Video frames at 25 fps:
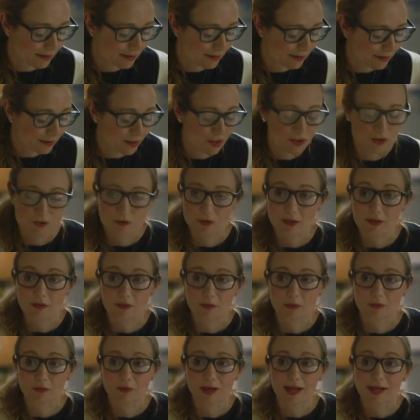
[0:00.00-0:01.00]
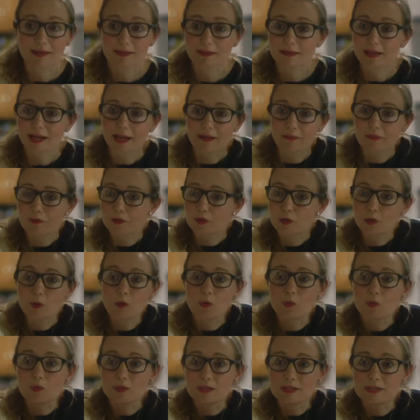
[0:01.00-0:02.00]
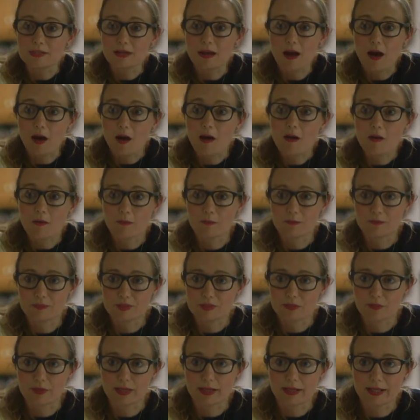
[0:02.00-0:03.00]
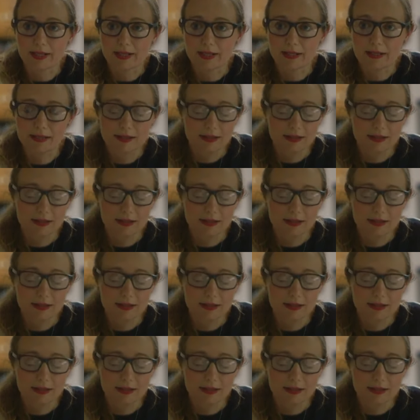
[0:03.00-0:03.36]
the struggle and the call to arms, really.